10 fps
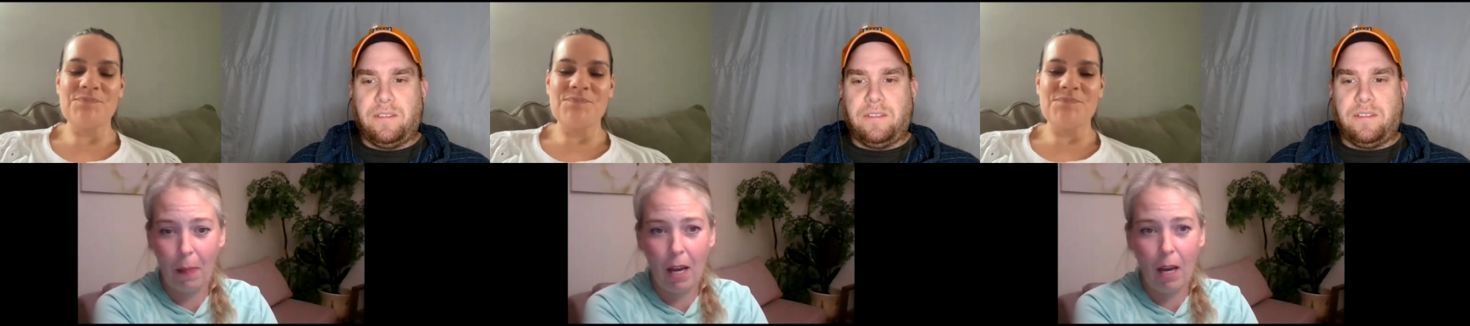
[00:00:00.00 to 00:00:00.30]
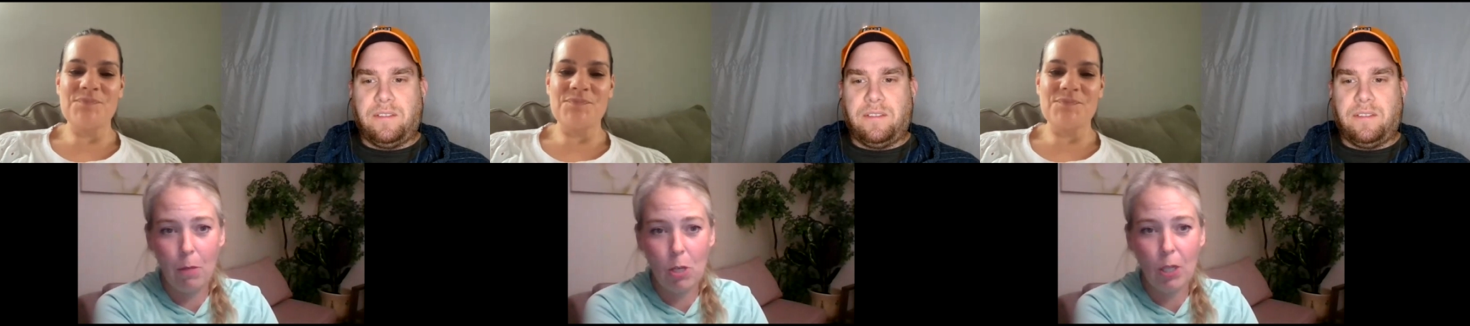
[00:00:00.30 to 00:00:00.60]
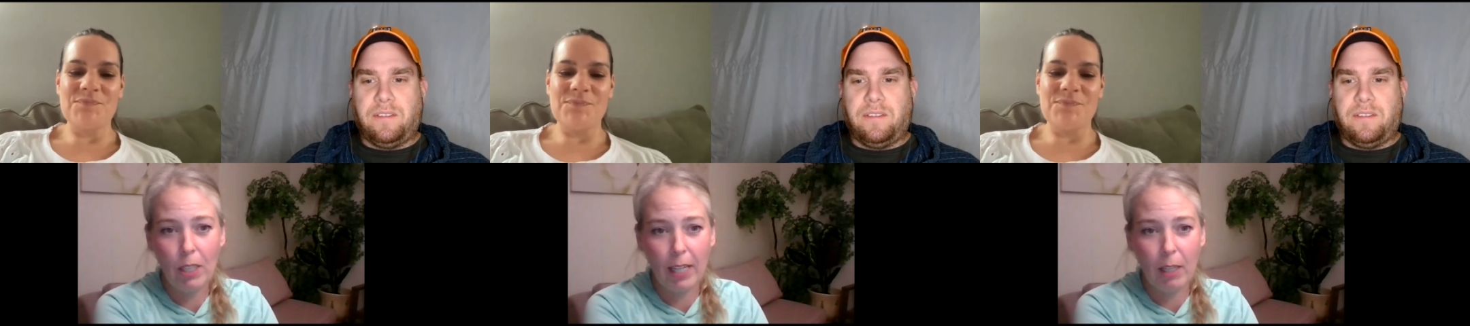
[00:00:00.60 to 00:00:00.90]
Speaker 1: I mean, you
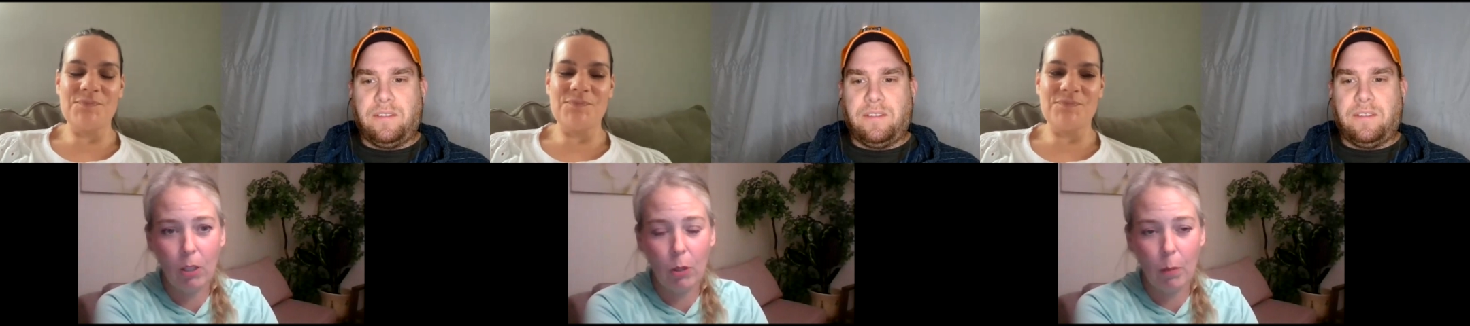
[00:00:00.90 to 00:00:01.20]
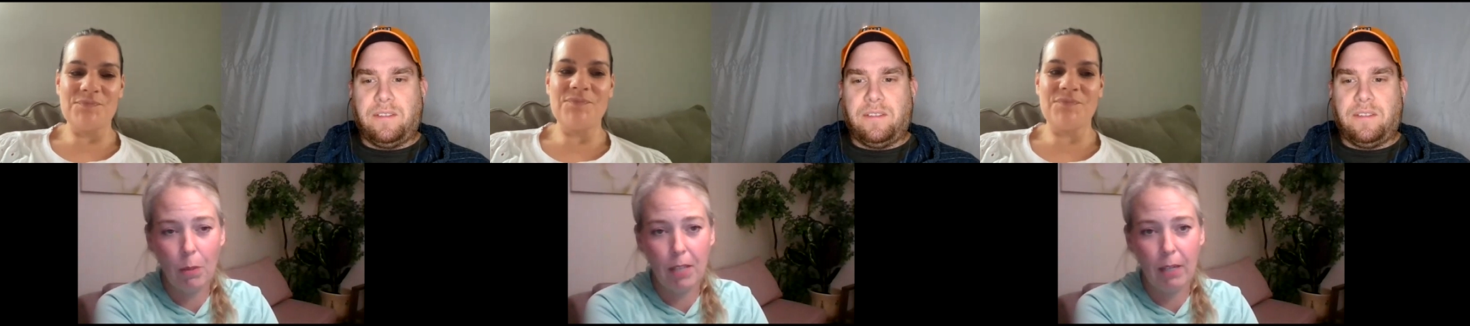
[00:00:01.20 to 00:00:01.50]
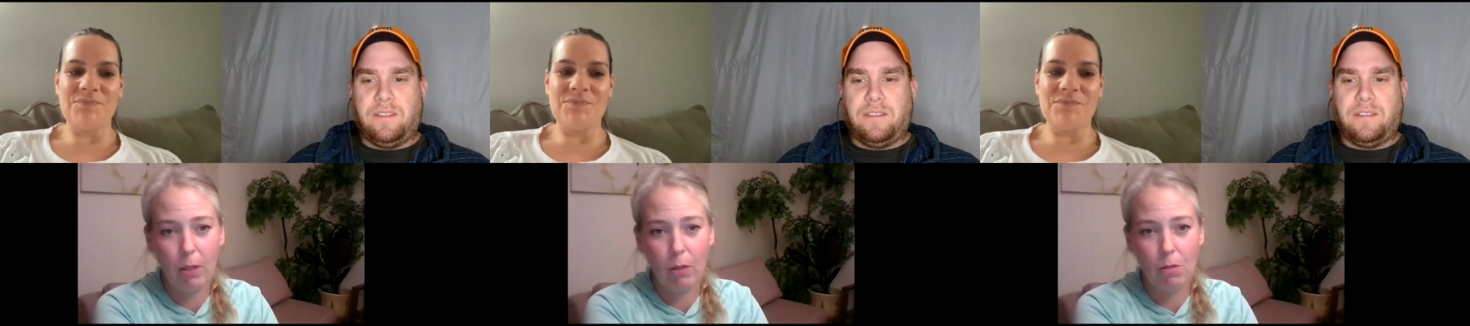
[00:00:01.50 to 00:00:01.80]
can eat a load of
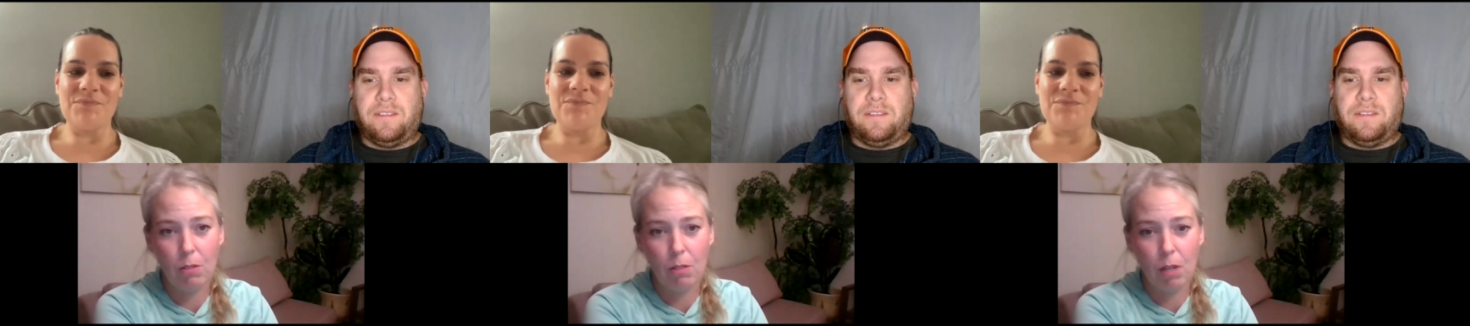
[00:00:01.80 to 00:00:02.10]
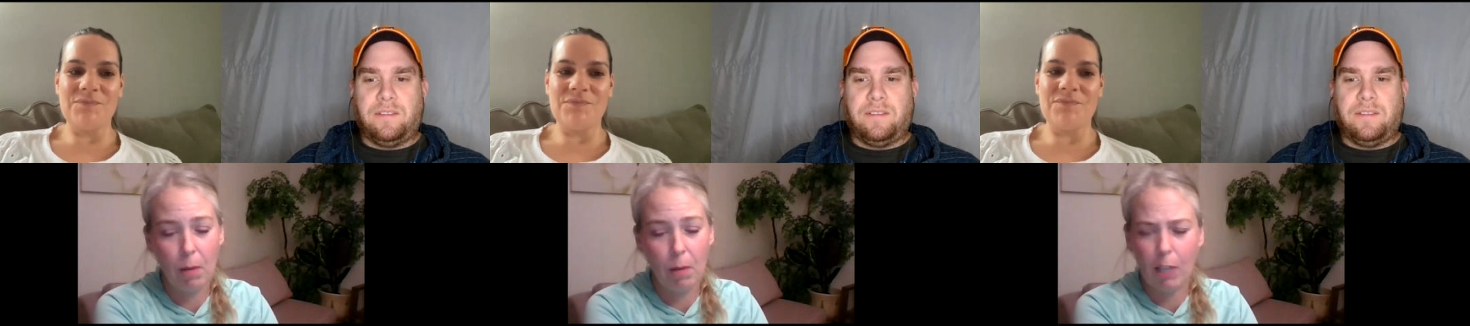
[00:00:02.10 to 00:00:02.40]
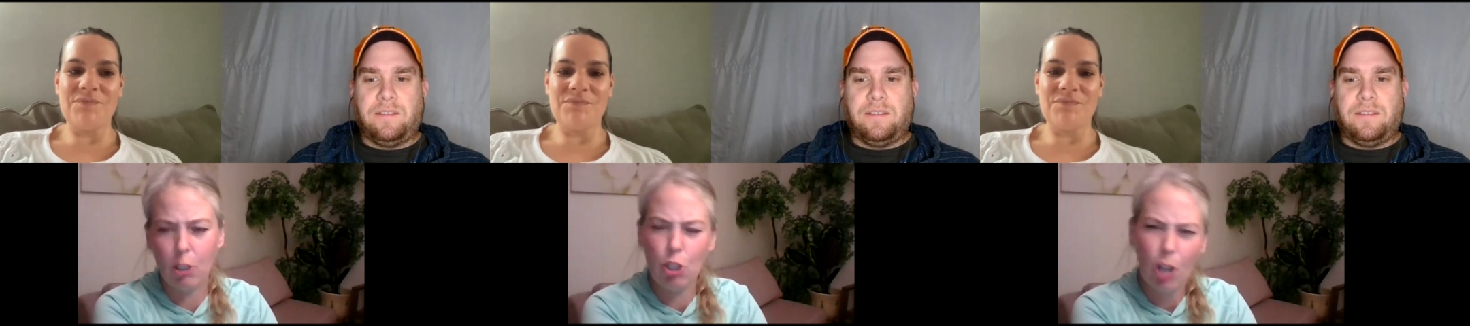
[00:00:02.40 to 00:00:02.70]
potatoes. I mean,
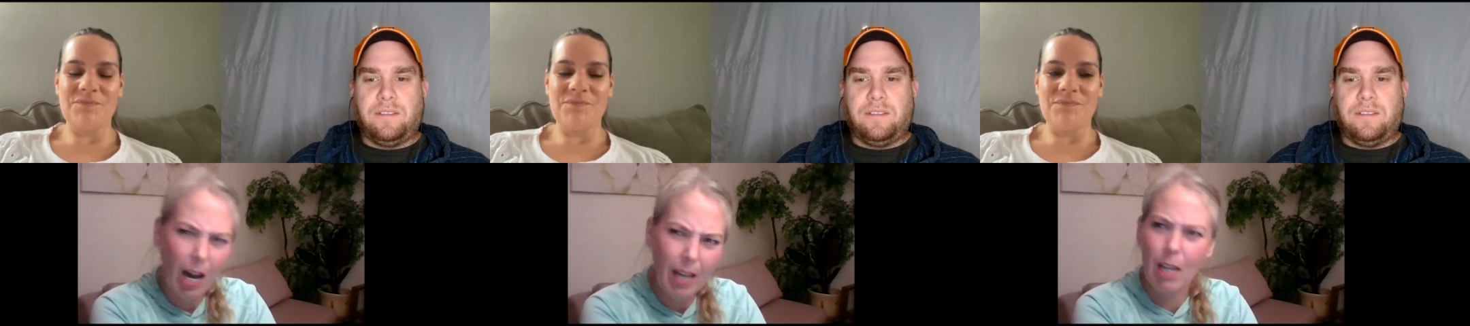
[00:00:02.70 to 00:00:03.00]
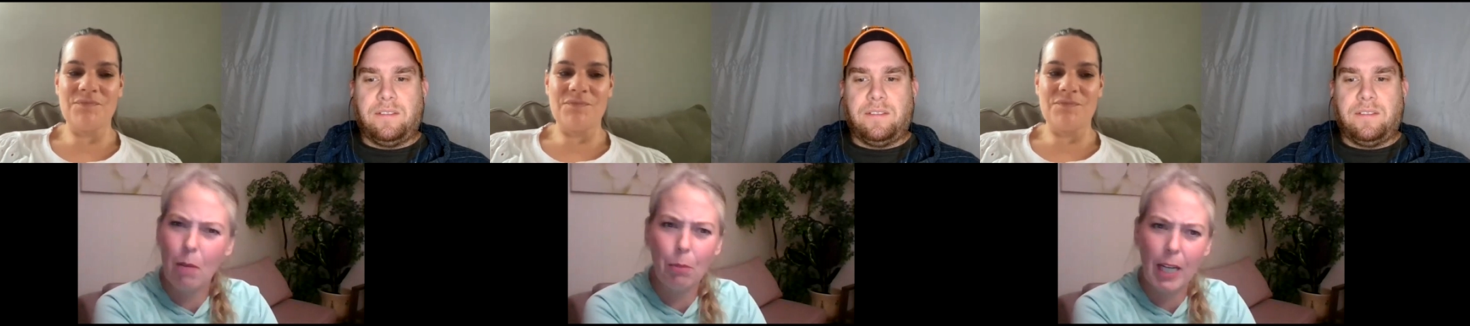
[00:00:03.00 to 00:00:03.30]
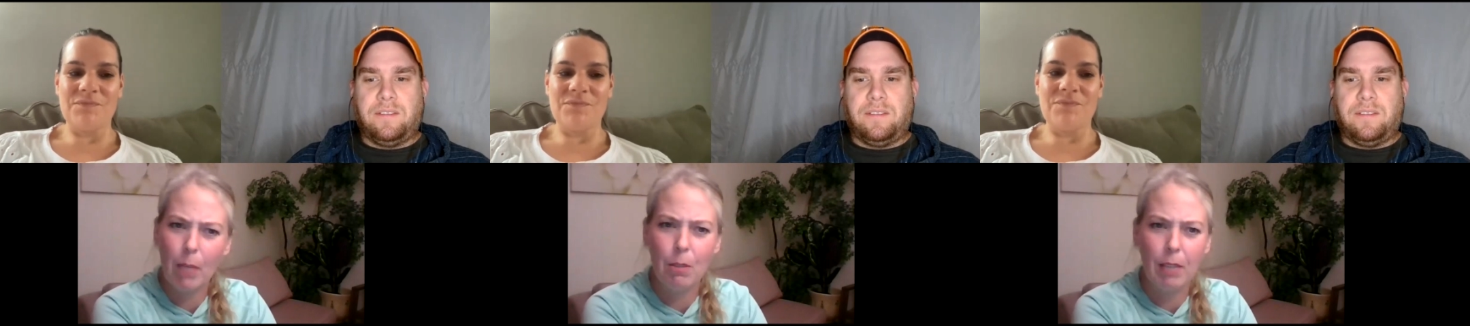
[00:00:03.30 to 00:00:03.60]
a giant
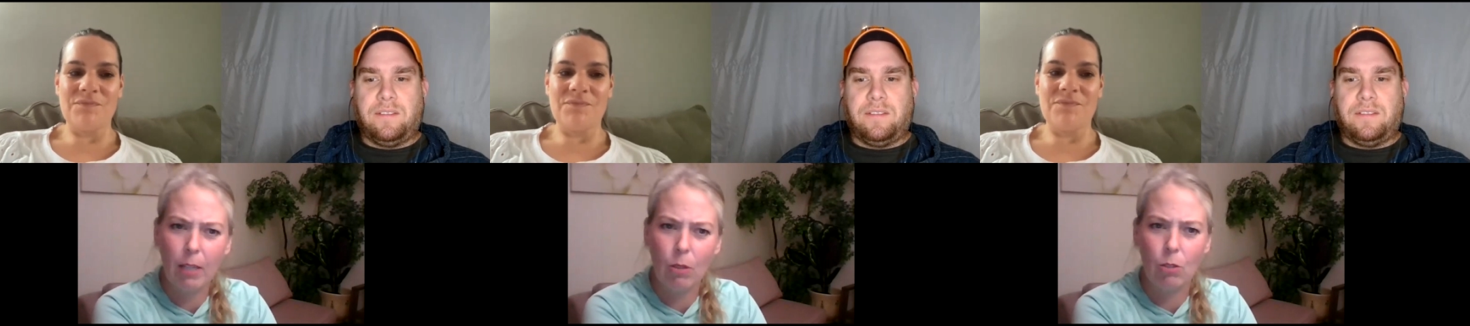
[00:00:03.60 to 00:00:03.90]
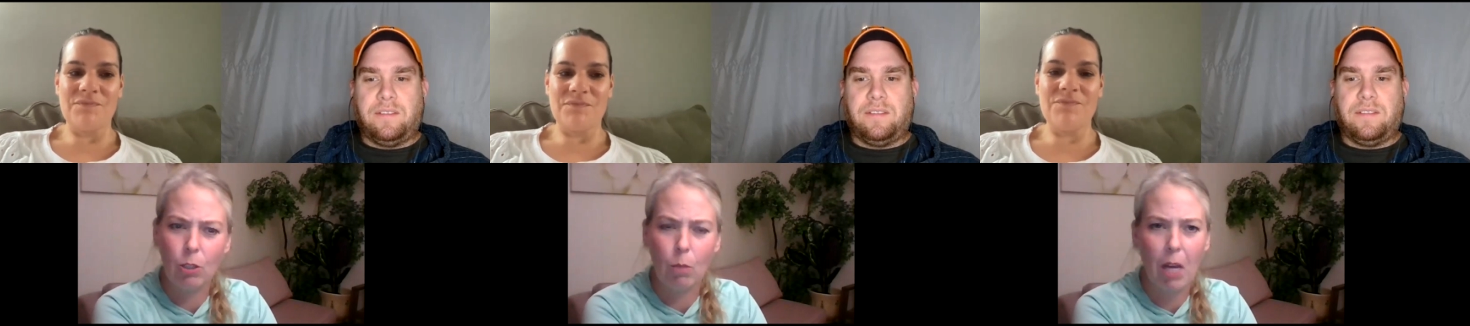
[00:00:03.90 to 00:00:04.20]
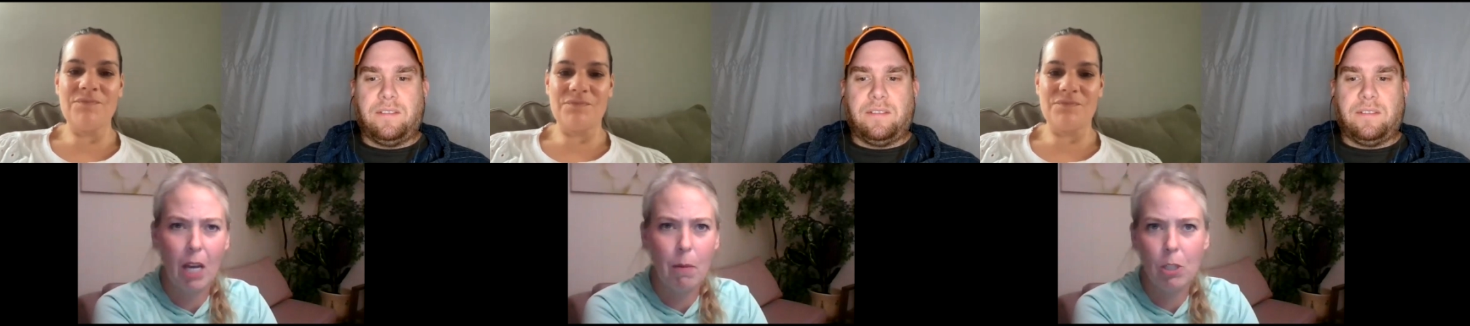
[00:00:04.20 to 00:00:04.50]
plate of potatoes, and you're
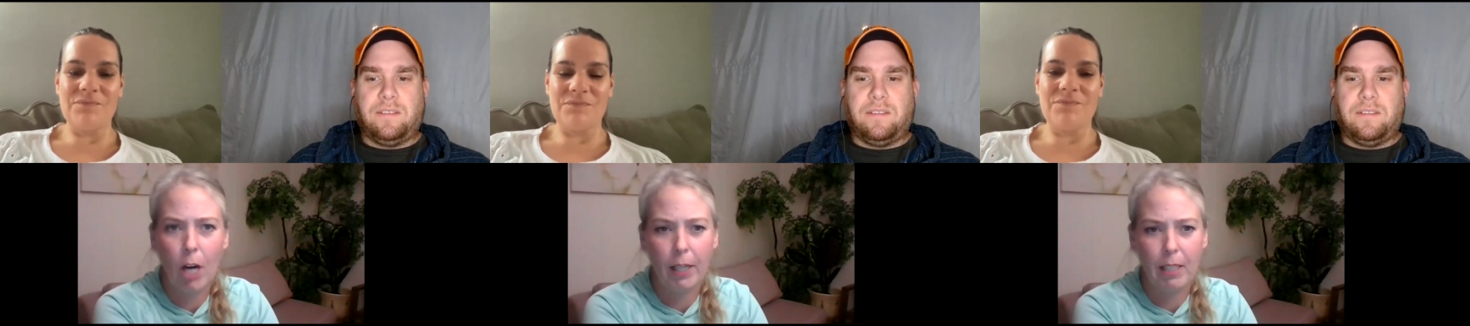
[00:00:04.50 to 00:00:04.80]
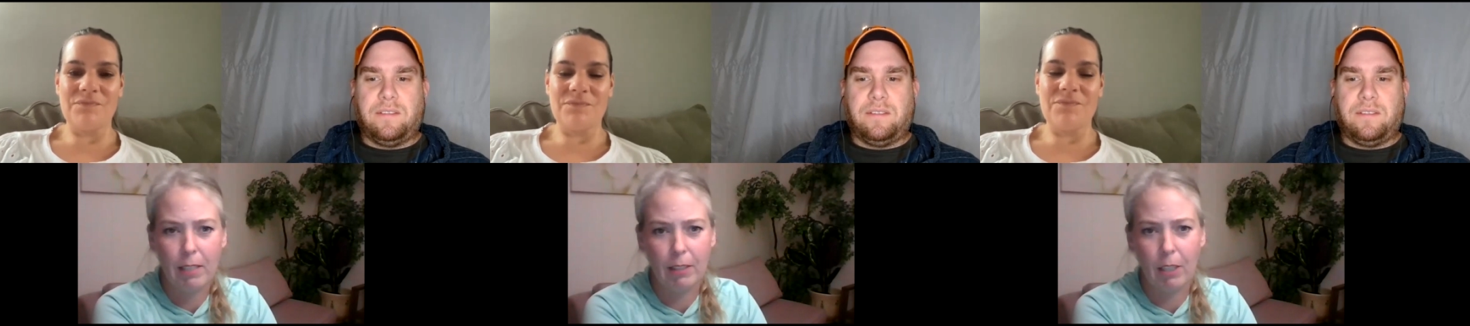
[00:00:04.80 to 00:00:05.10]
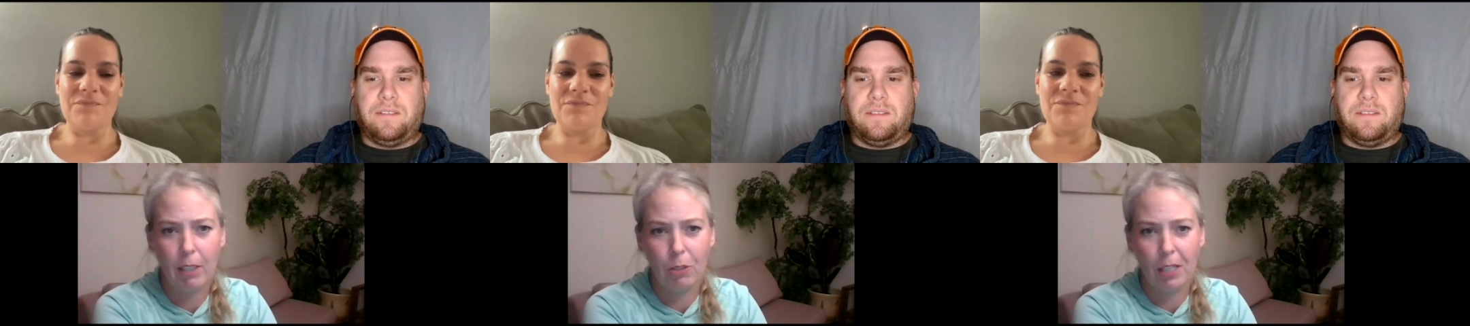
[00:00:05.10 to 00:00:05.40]
maybe talking
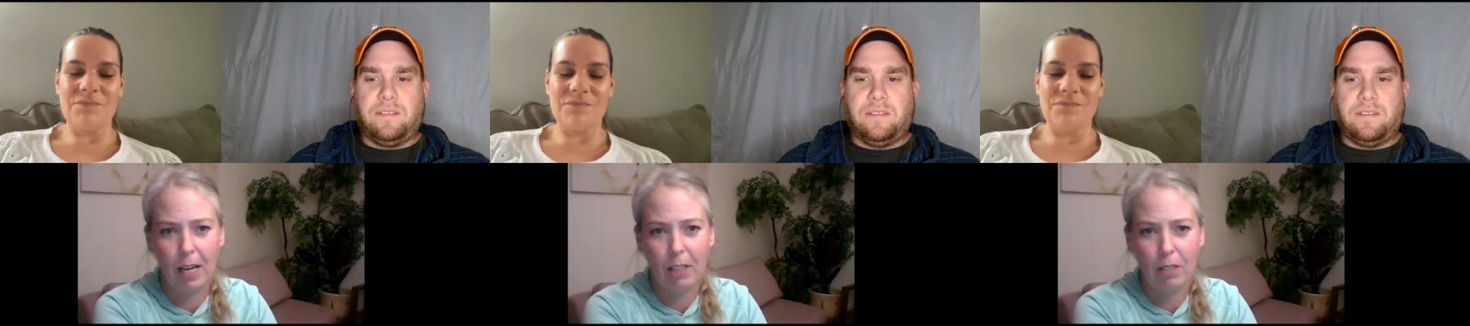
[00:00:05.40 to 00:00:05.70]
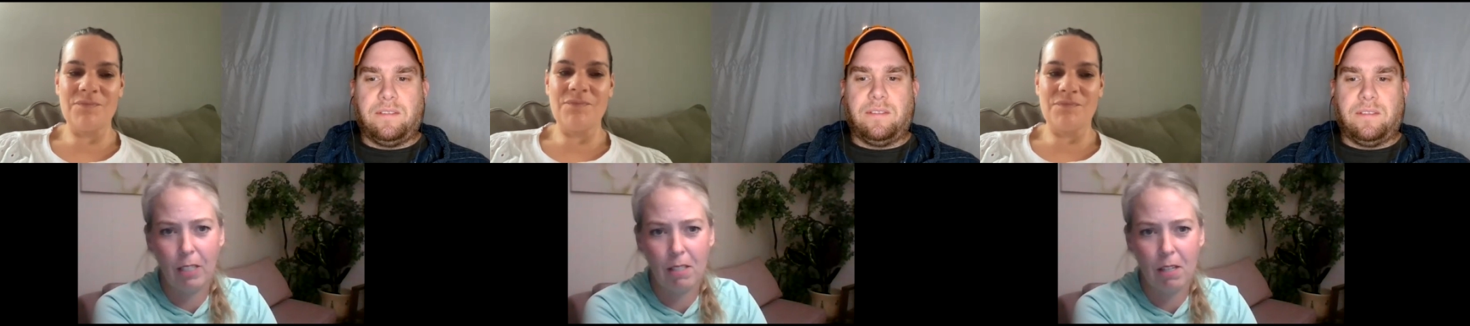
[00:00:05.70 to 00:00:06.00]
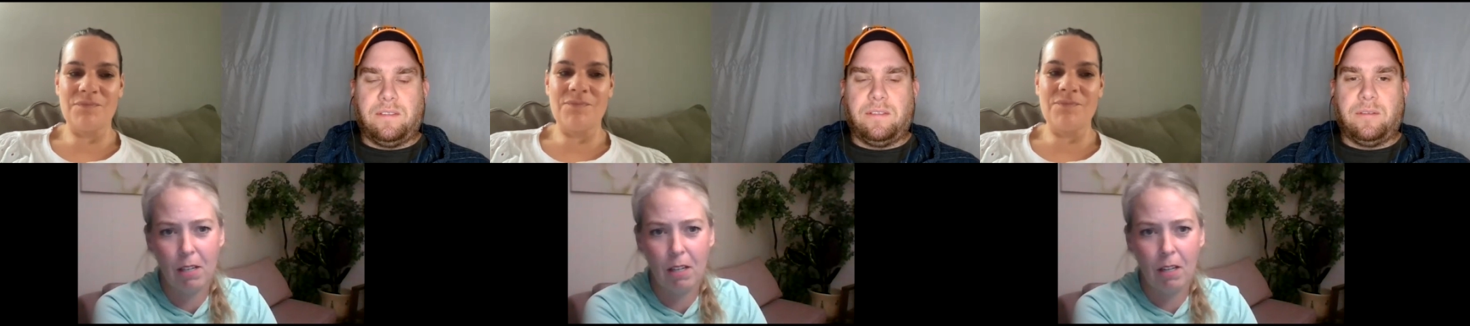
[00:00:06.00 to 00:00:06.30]
600 calories.